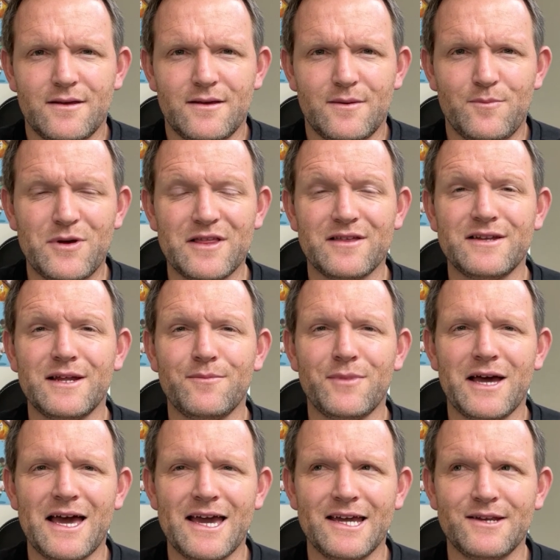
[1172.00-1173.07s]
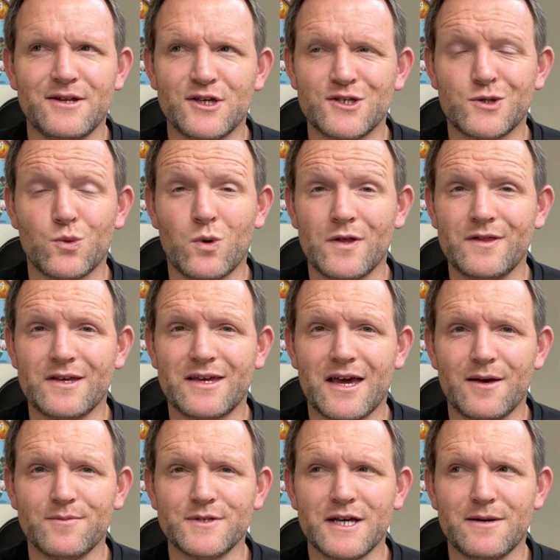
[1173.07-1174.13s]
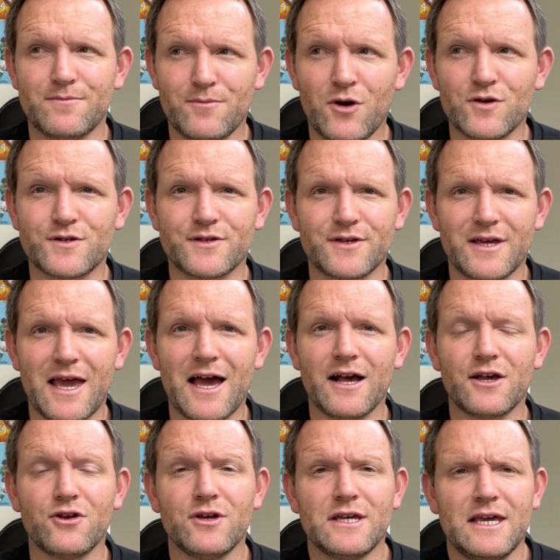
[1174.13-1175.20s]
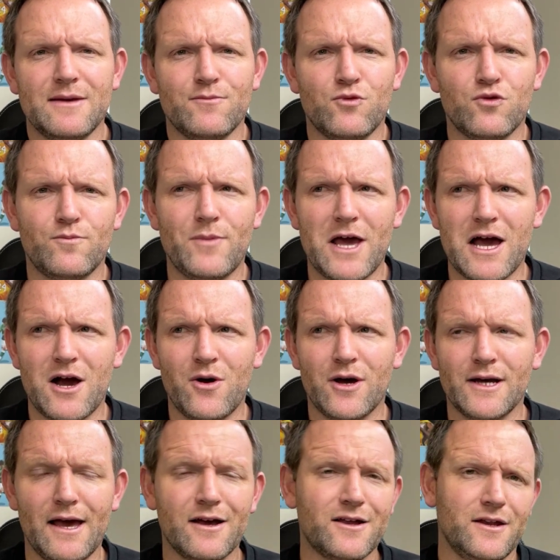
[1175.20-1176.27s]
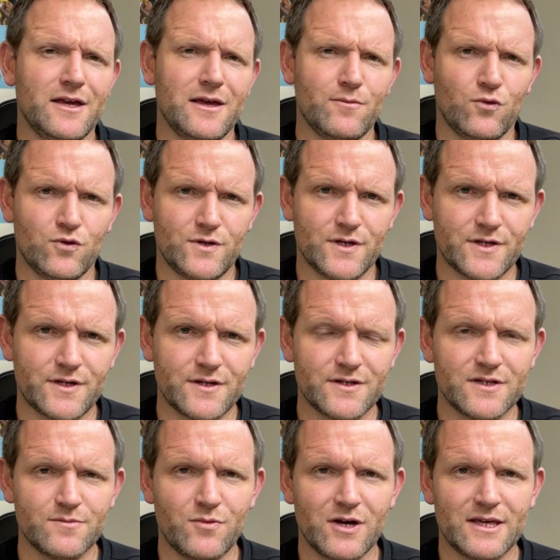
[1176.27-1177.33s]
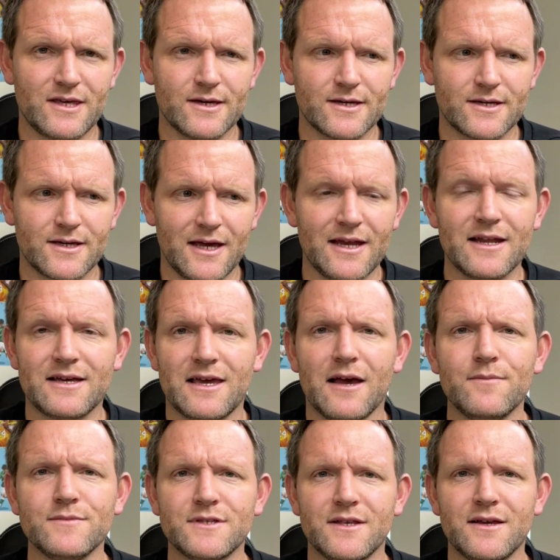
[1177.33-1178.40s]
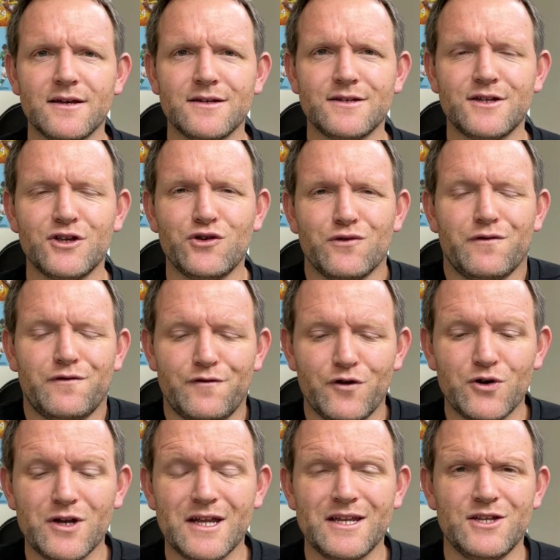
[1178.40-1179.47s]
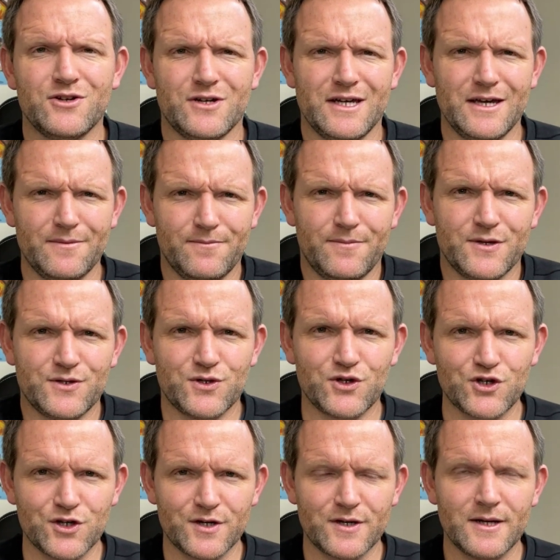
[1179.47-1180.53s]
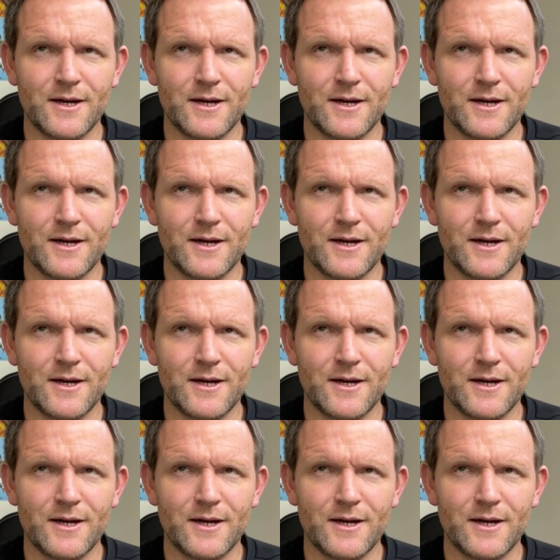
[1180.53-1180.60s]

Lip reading: Pillar number 8 is the one that comes up mostly. How can I get more power? How can I get more distance in my kick? And it comes down to your foot and your hip position.